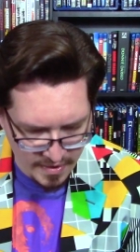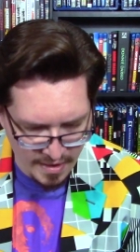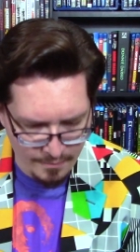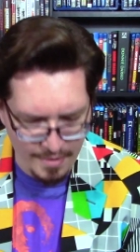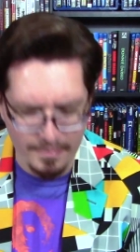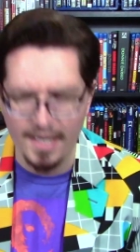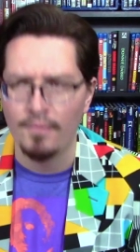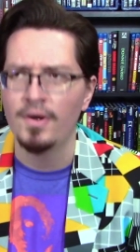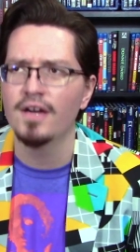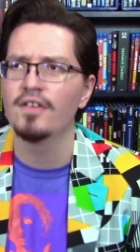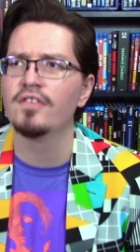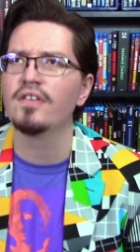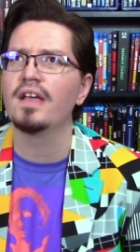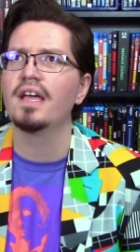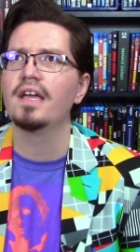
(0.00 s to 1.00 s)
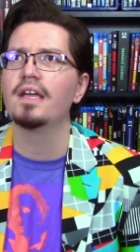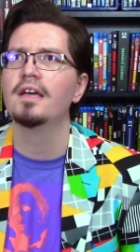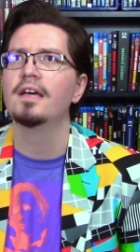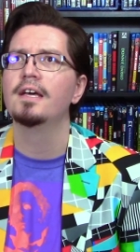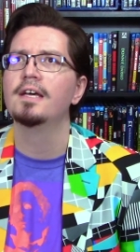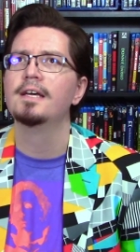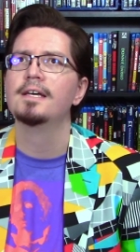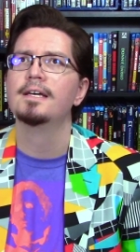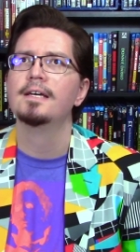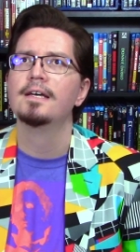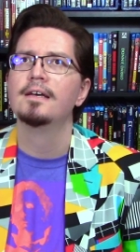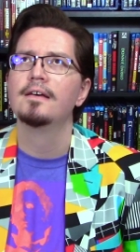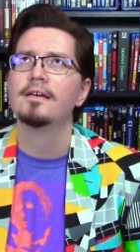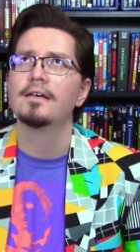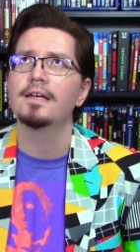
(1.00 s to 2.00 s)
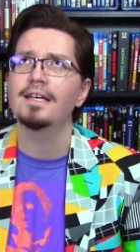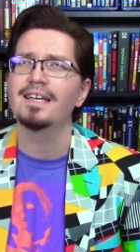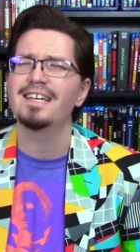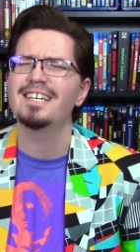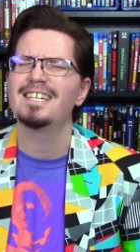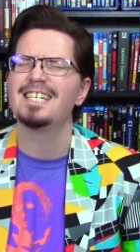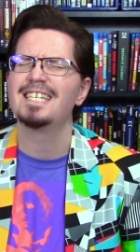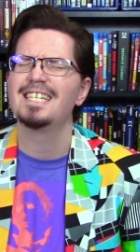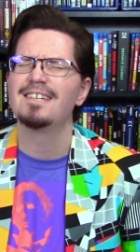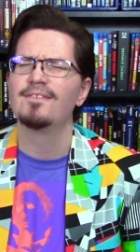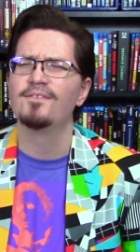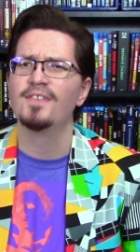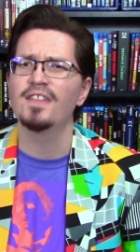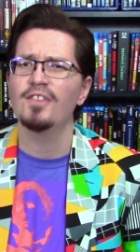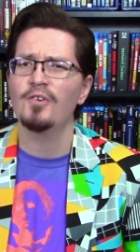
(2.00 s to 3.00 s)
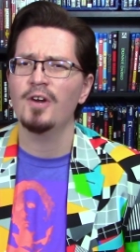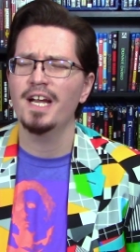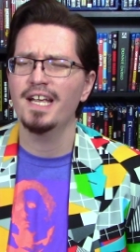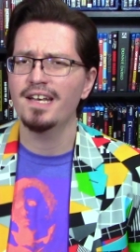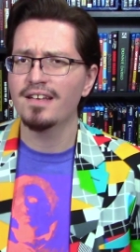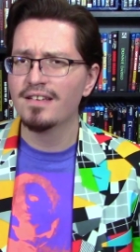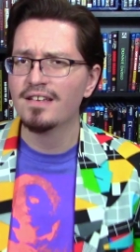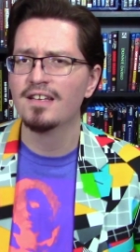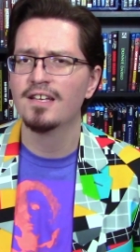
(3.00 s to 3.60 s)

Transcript: came out, but I want to say 5th grade?